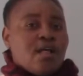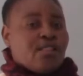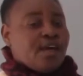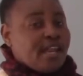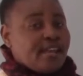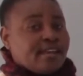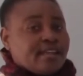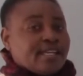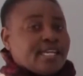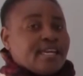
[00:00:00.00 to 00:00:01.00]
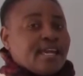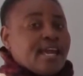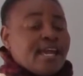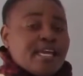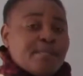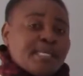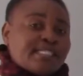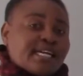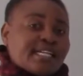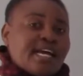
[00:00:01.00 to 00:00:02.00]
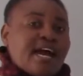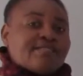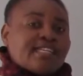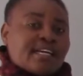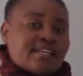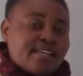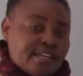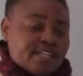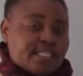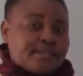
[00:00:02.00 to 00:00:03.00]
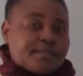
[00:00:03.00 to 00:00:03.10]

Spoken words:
Then, immediately after clearing,